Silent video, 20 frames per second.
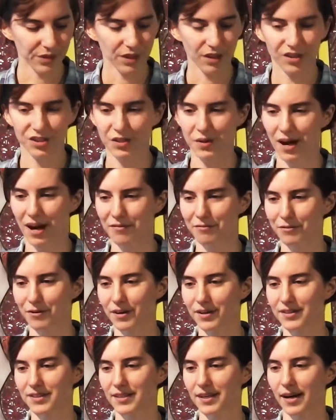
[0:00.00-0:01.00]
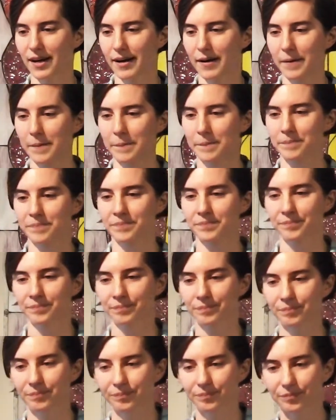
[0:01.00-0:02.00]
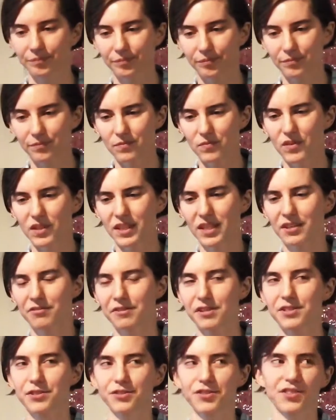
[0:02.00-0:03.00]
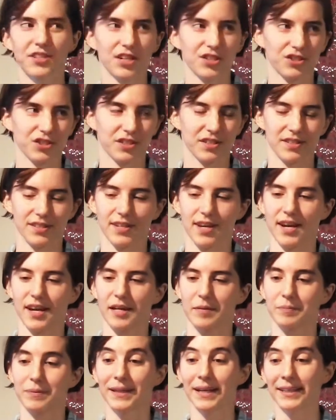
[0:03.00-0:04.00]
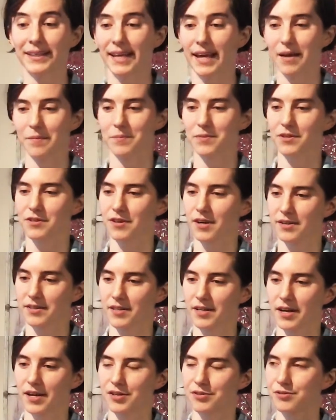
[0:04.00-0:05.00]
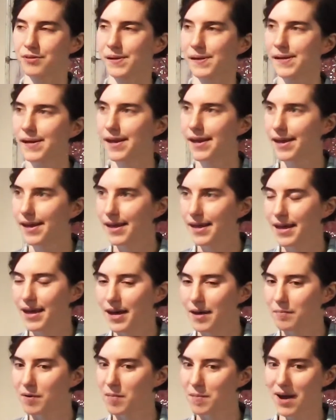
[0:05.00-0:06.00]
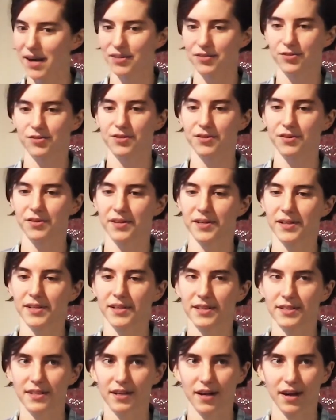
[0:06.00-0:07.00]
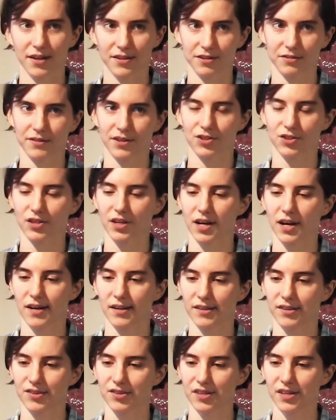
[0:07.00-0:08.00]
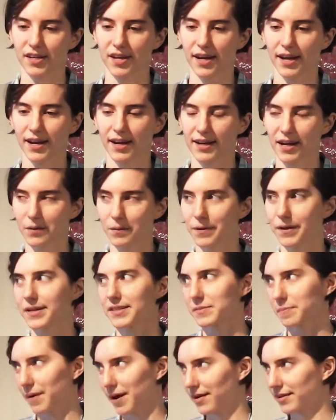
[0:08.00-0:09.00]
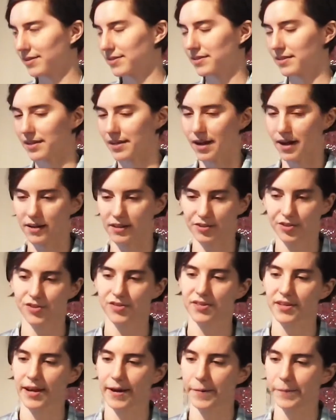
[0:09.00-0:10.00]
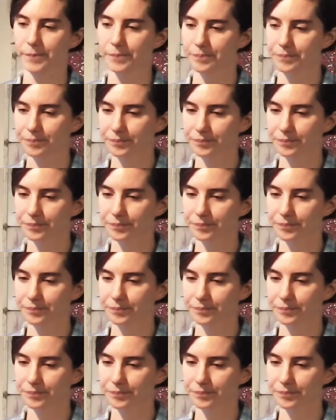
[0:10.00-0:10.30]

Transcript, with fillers: So I've worked um, in research stations and plant labs across the country, my master's degree is in conservation ecology, and I work as a botanist and ecologist now.